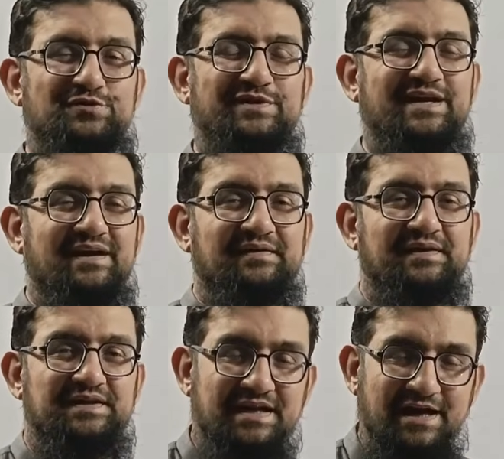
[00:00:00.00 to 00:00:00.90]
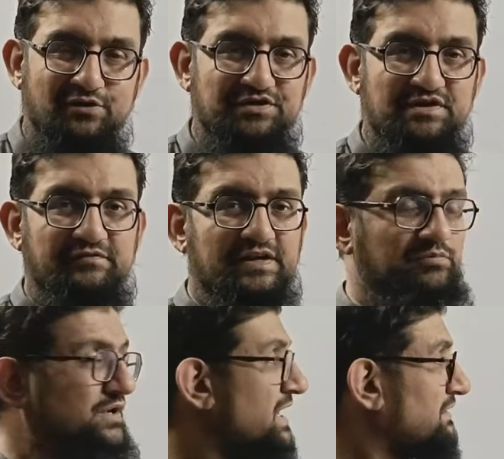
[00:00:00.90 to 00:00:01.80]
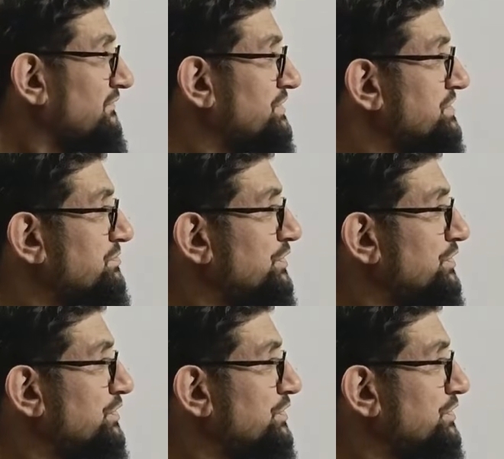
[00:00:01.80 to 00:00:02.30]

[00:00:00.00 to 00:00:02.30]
Urea is a nitrogen waste product which